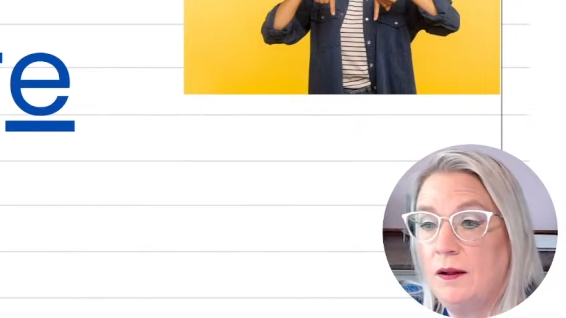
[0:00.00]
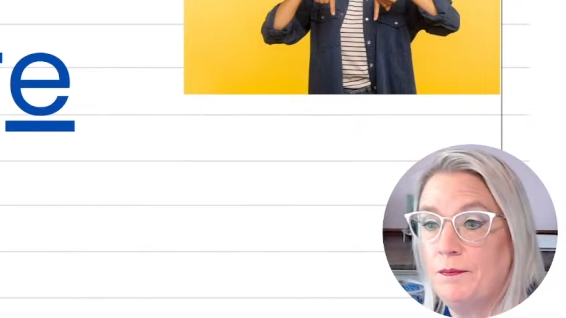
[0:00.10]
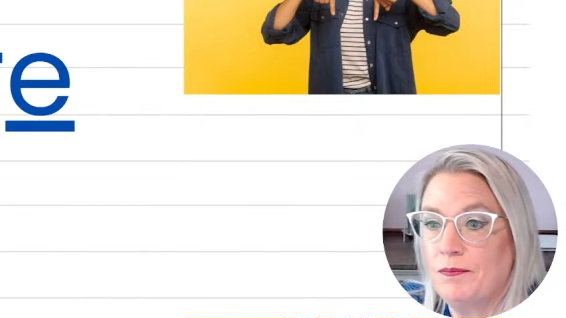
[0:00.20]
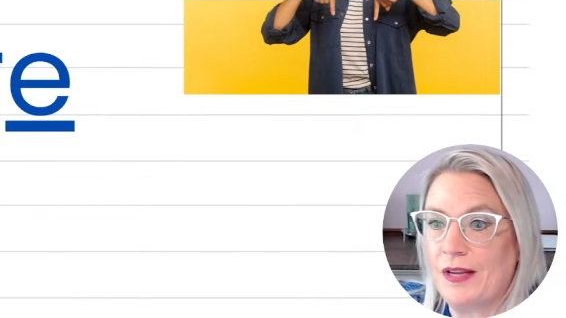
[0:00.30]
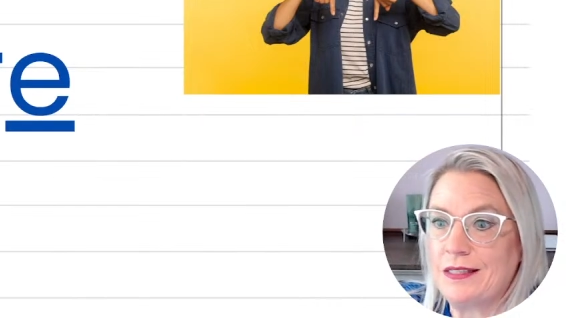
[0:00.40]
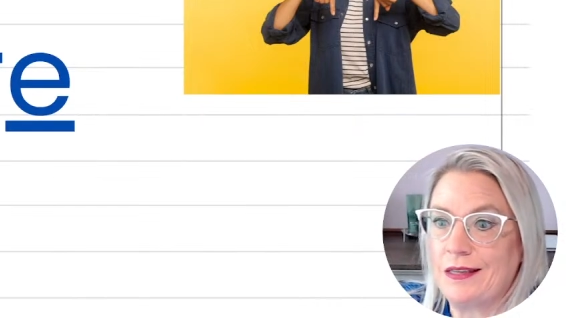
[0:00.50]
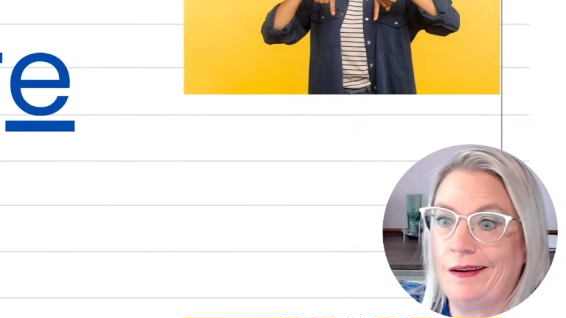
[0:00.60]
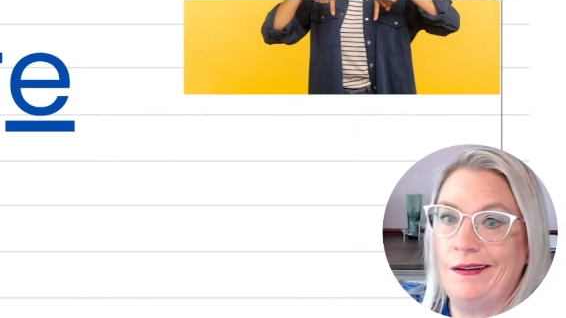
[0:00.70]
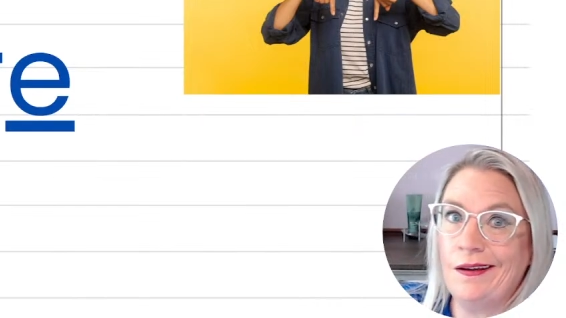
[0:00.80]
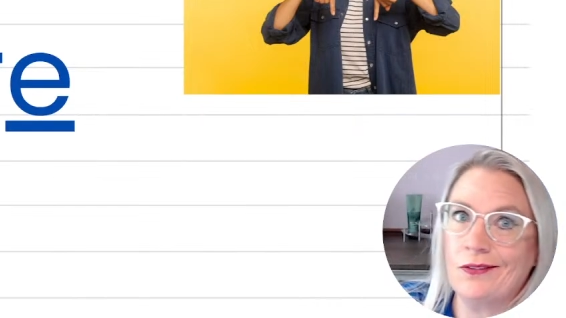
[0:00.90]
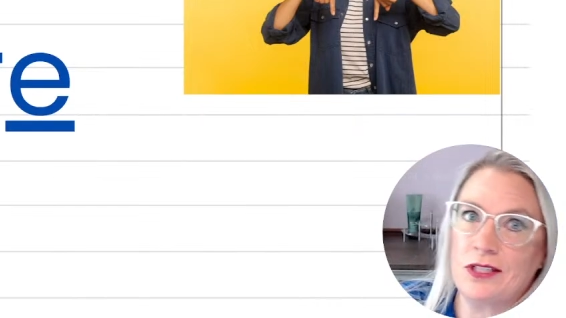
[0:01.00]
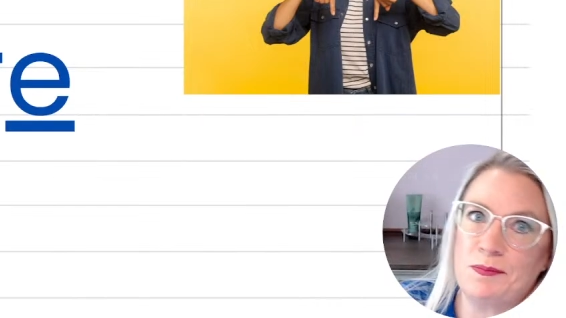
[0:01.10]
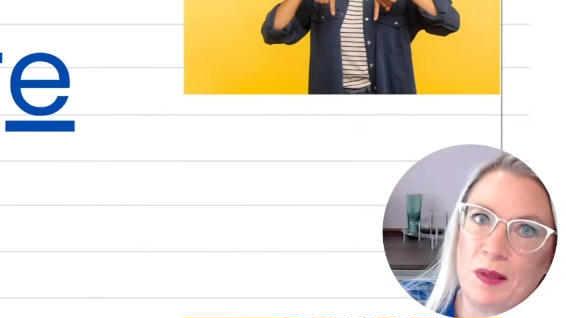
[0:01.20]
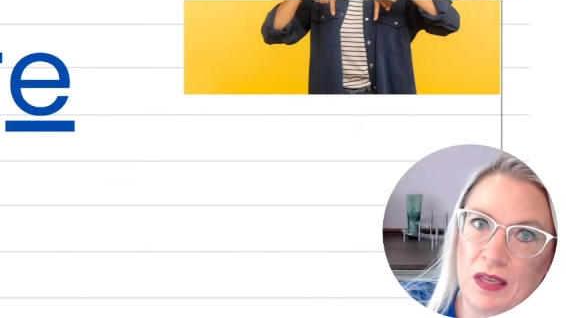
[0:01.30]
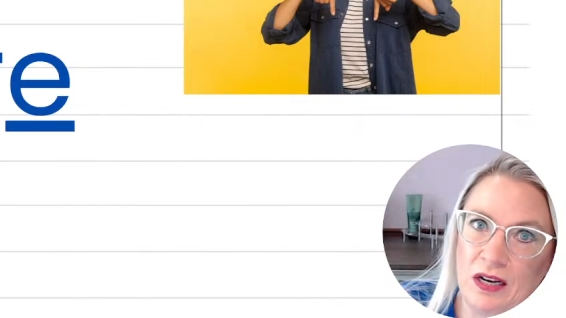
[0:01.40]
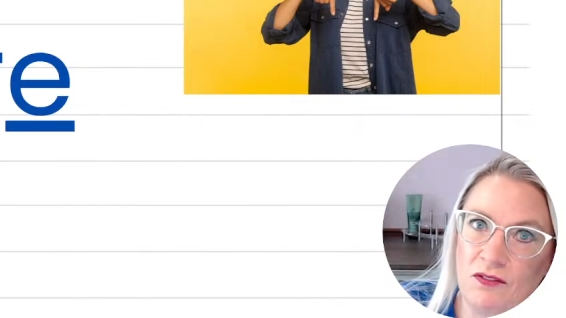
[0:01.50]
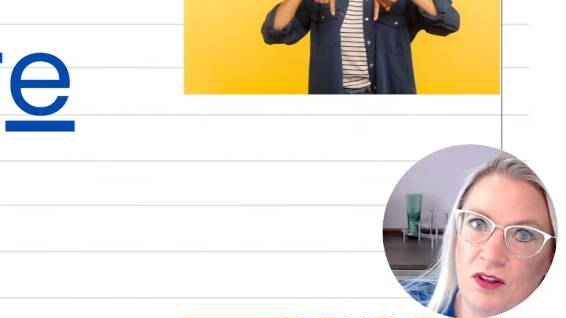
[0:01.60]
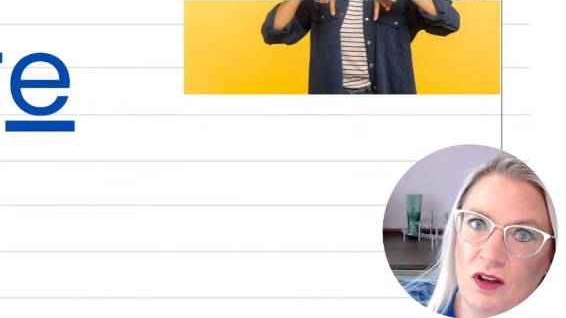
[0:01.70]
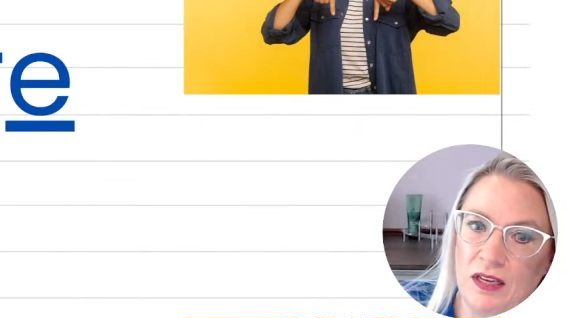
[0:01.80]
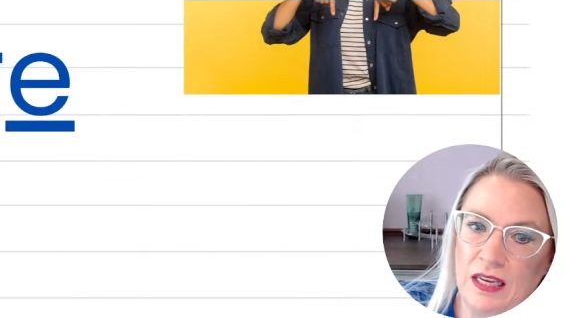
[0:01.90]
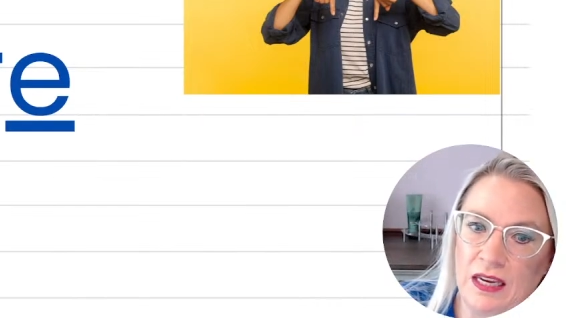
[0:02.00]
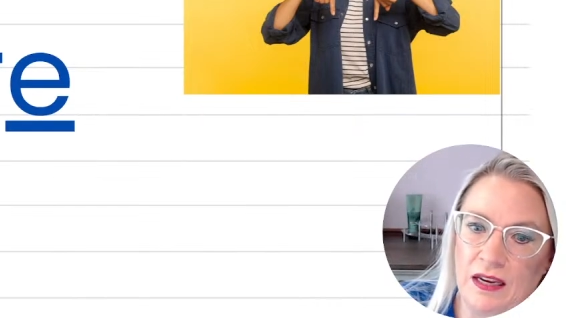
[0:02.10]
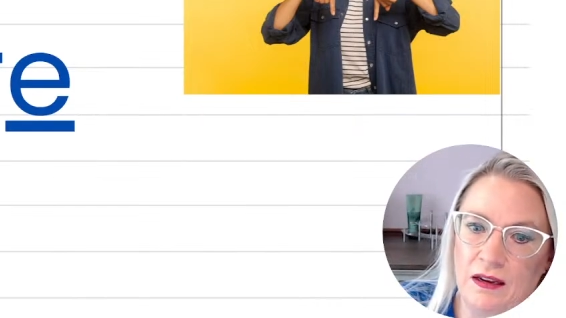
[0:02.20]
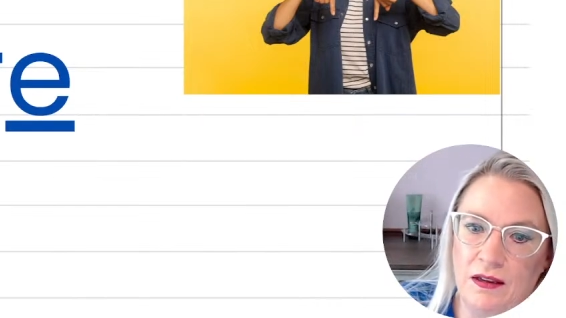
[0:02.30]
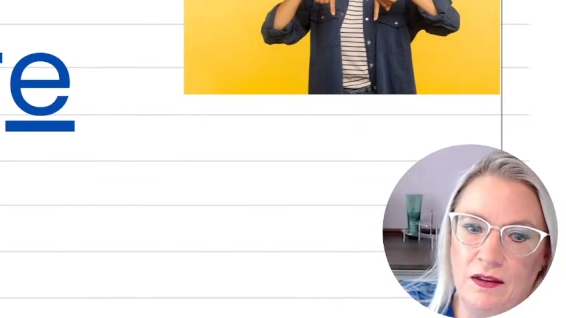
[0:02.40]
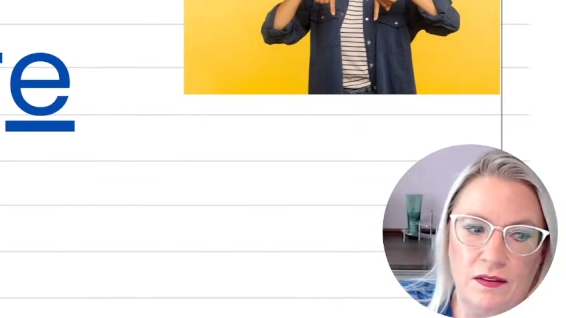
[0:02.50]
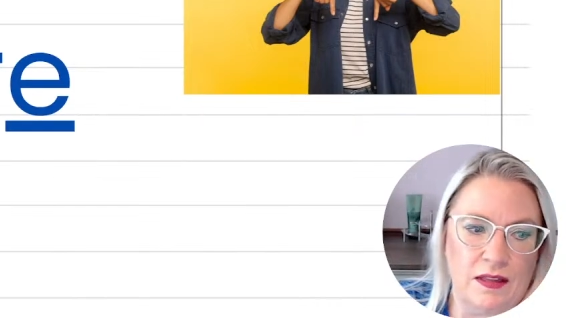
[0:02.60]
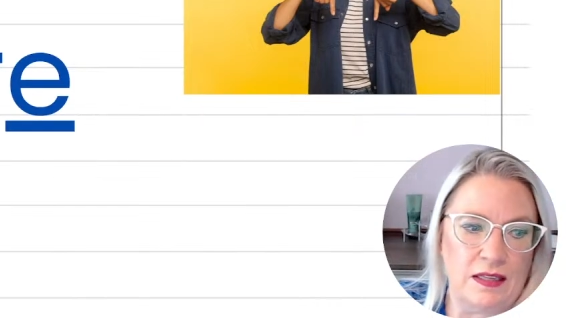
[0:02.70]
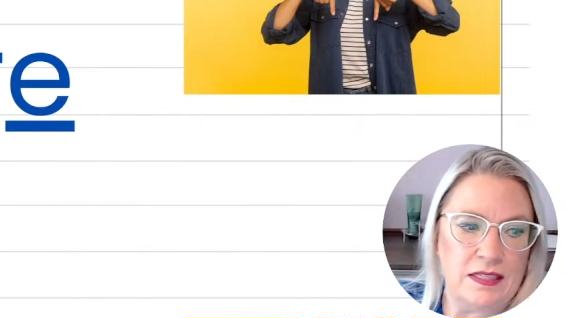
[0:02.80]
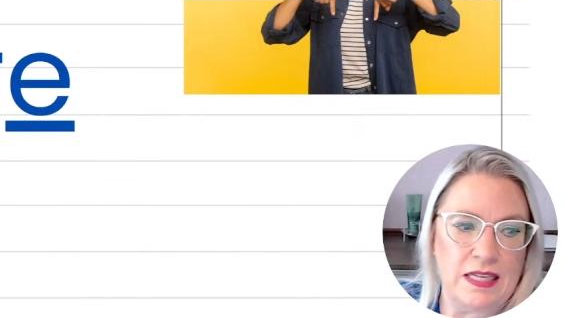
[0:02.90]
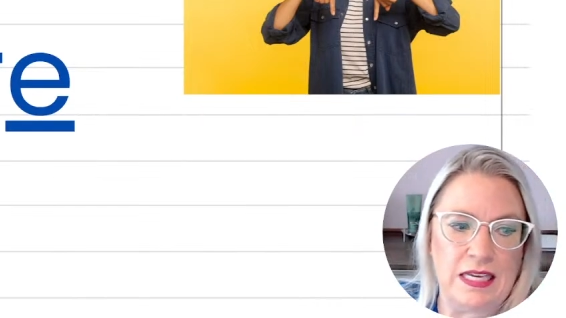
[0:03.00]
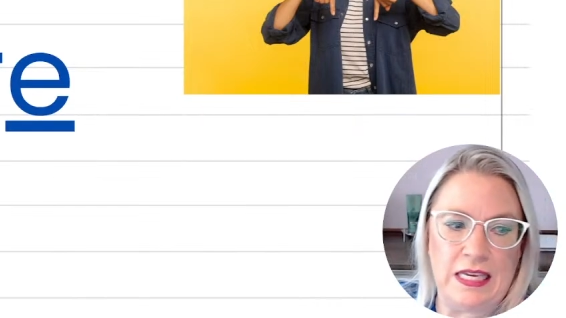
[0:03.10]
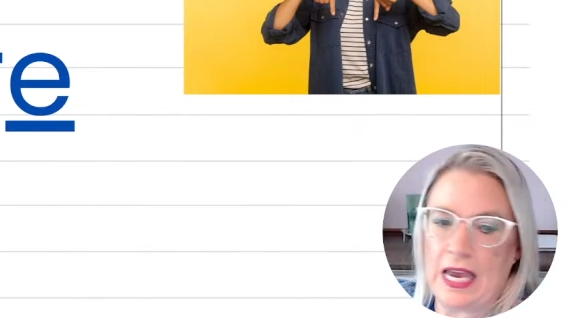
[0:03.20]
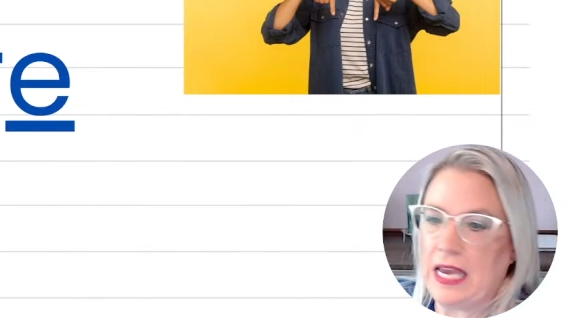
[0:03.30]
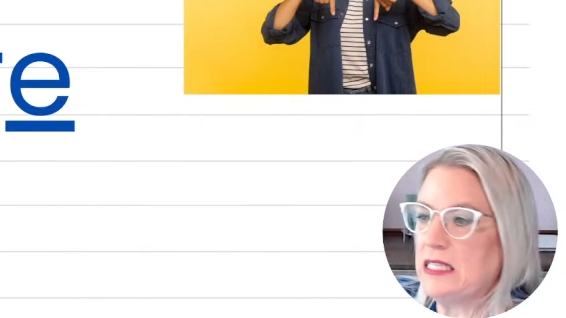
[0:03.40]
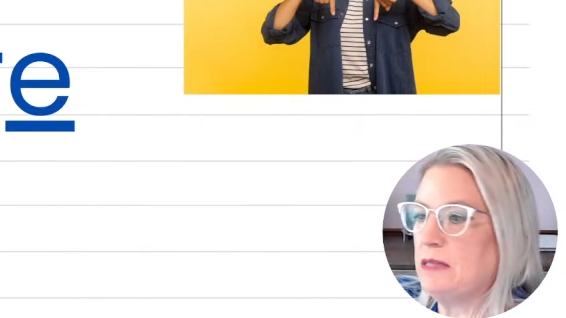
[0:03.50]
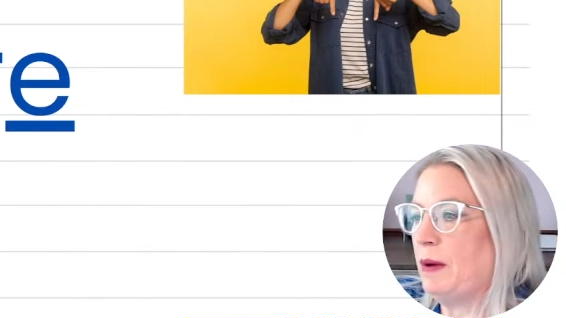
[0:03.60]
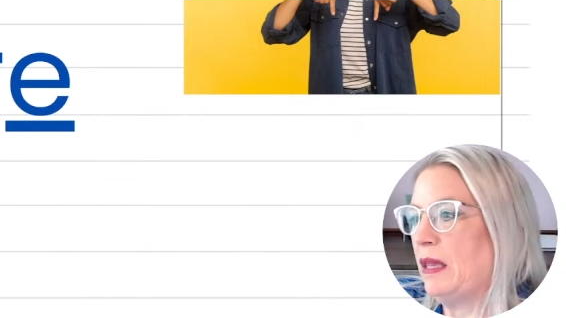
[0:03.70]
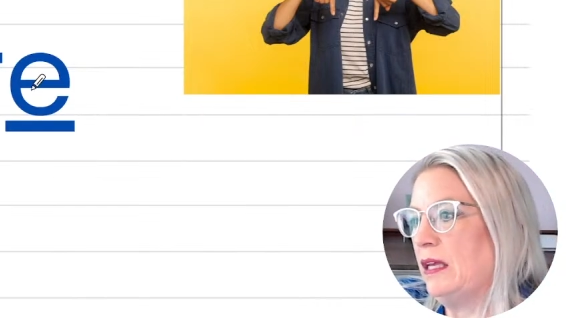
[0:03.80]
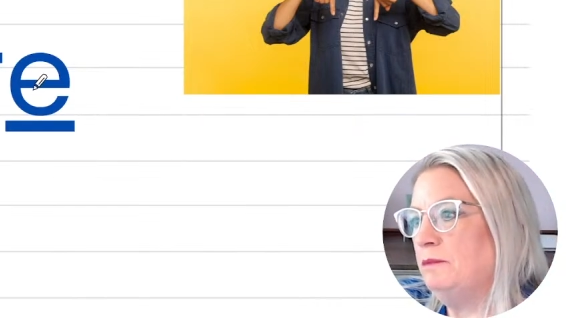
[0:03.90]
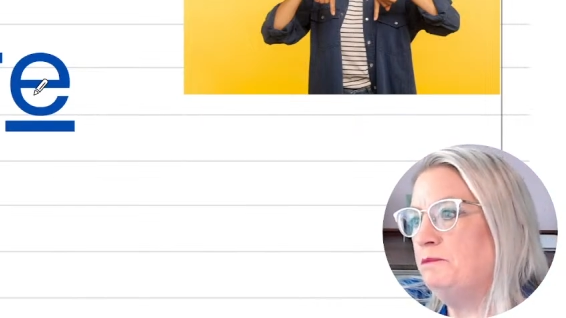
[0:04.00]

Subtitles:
That's another spelling of long E. That's the EA spelling.